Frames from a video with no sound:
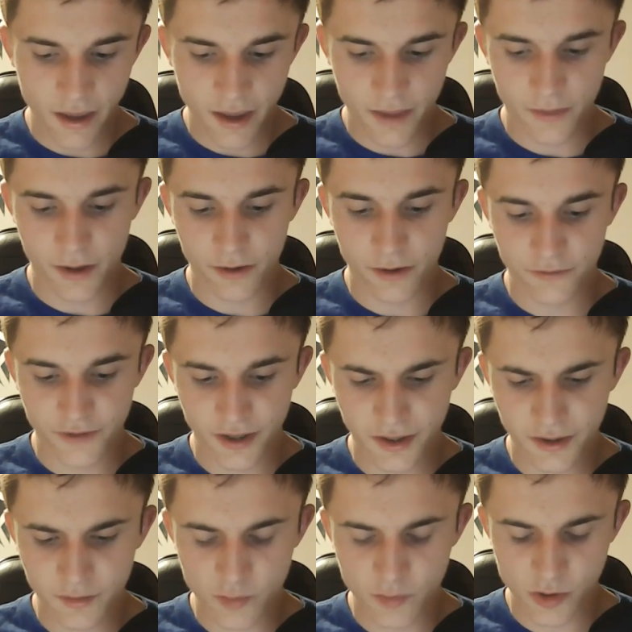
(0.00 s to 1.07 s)
and that I would have
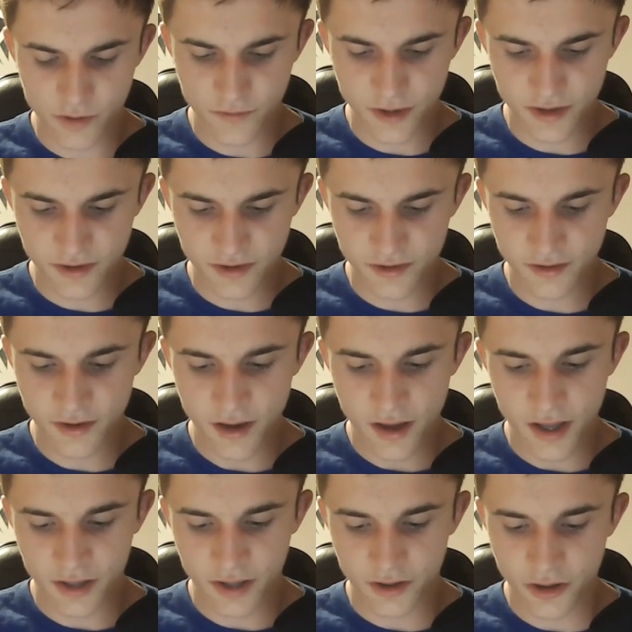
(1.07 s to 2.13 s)
taken more risks
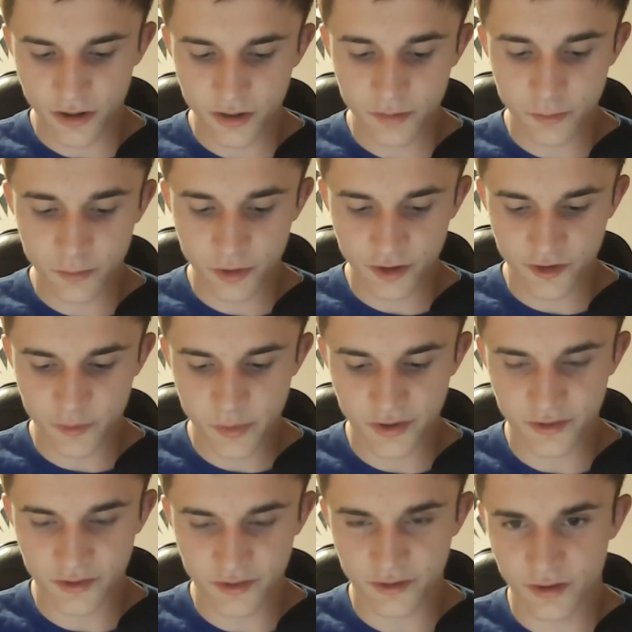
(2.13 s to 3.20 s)
and gotten more
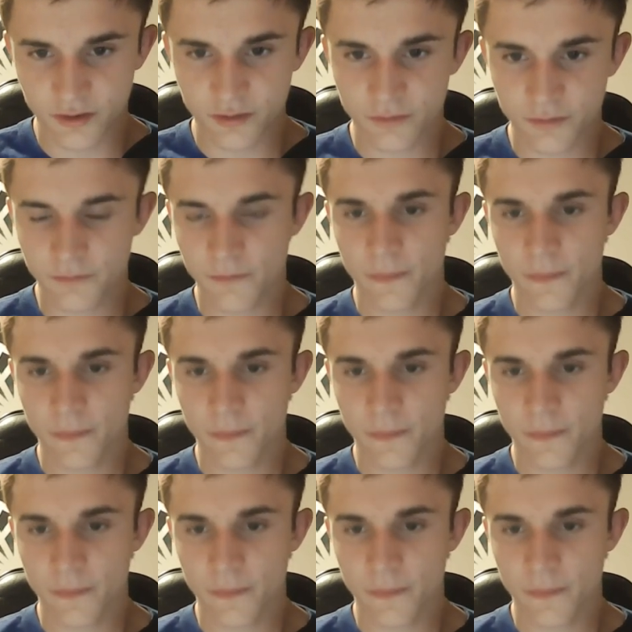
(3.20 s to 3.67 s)
experiences.